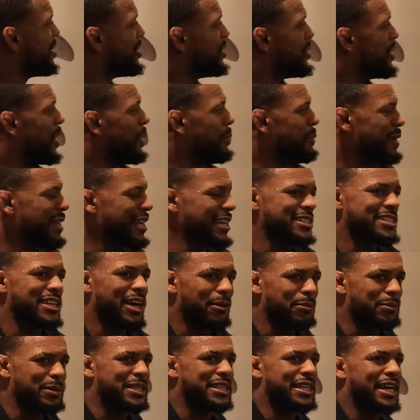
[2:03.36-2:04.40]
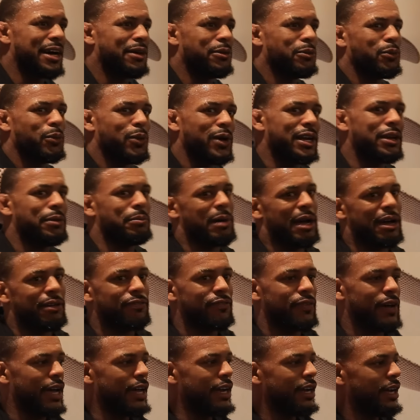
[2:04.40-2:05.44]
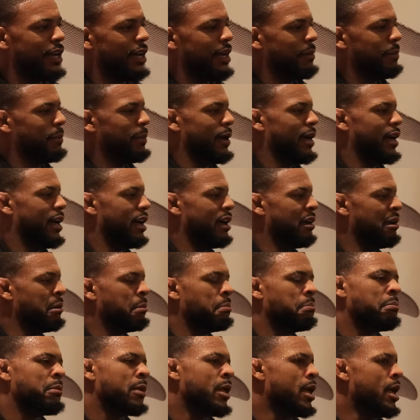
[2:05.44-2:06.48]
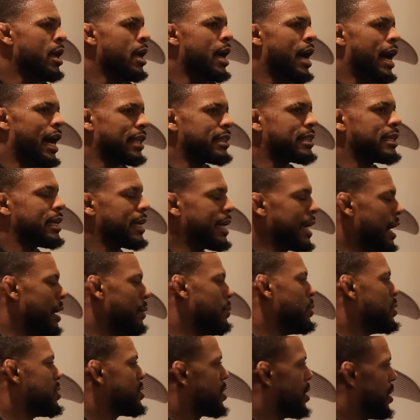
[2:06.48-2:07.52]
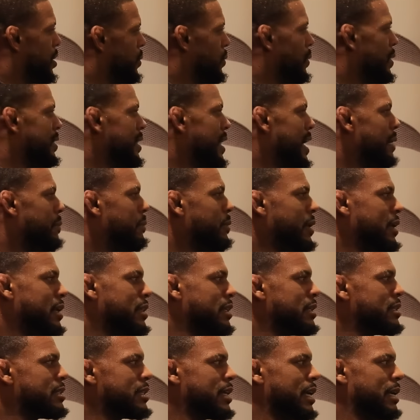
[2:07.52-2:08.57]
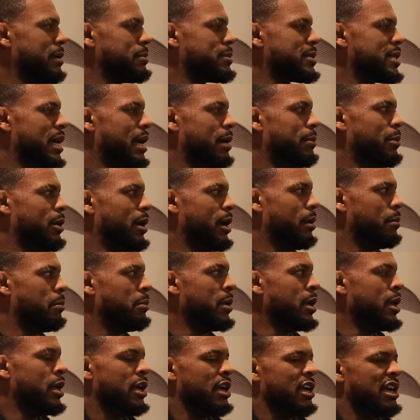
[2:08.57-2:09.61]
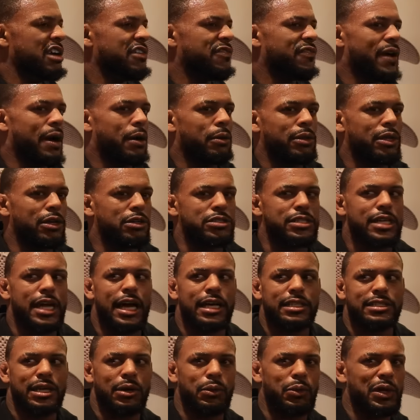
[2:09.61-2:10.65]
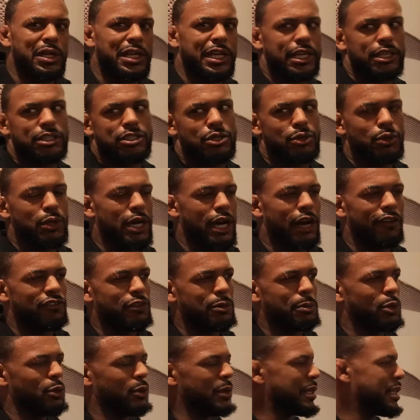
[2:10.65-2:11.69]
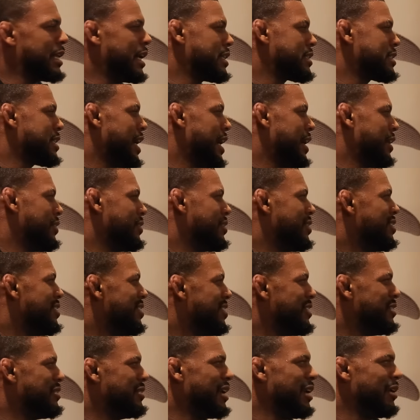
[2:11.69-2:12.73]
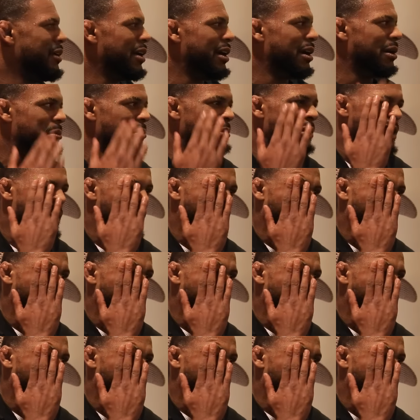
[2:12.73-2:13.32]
you know, because I'll be down winning my fight. Uh, but I think Cowboy's gonna win that, but at the same time, um, if I were those guys, I wouldn't get too comfortable with that title. You know, um,